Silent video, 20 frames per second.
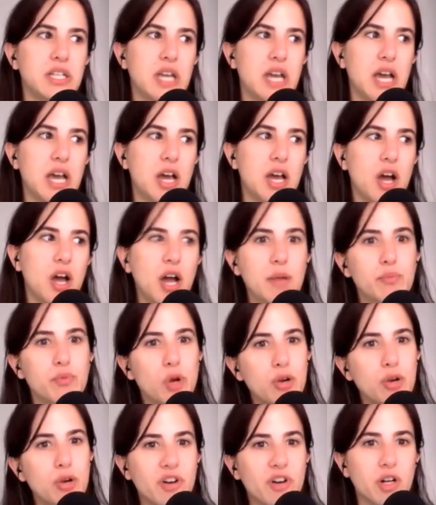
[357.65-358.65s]
high
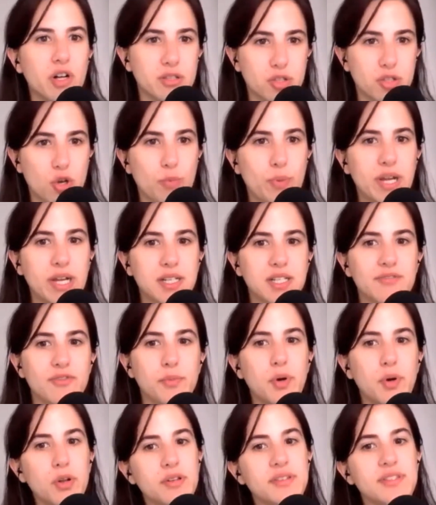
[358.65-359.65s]
profile topics for
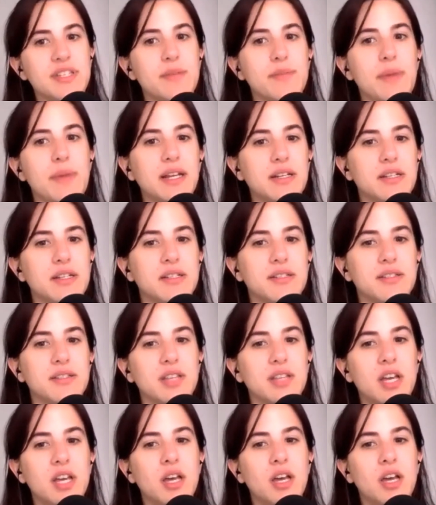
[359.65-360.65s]
policymakers
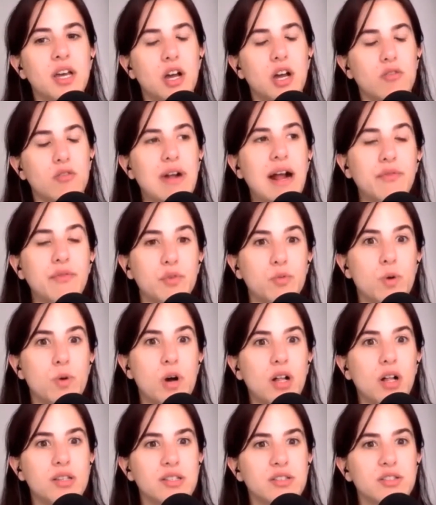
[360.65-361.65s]
around the
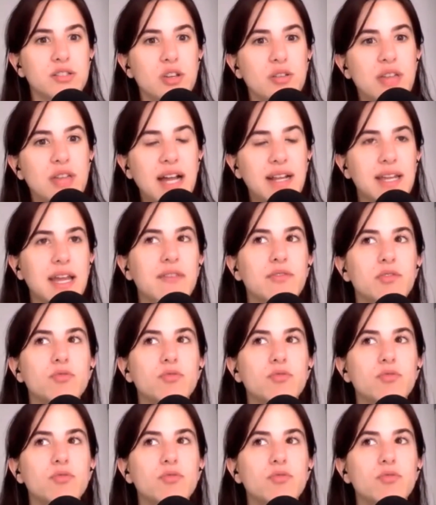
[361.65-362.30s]
world. And so that gave a